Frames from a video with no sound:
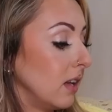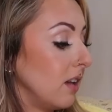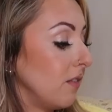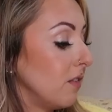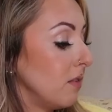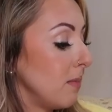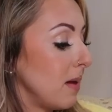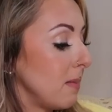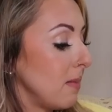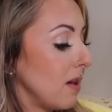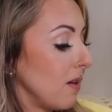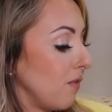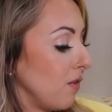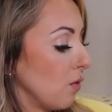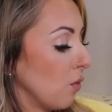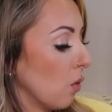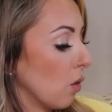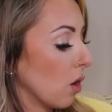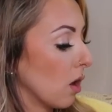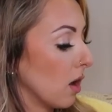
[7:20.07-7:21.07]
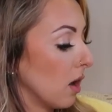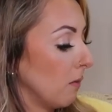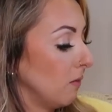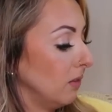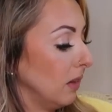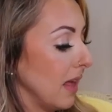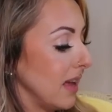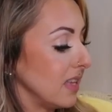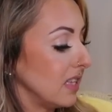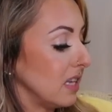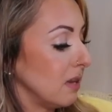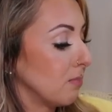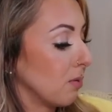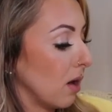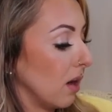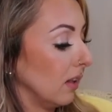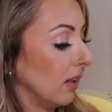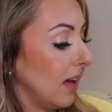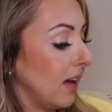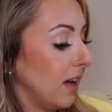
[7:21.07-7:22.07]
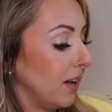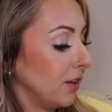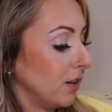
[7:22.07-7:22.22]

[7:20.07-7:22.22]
Even maybe if you wore a lacy bralette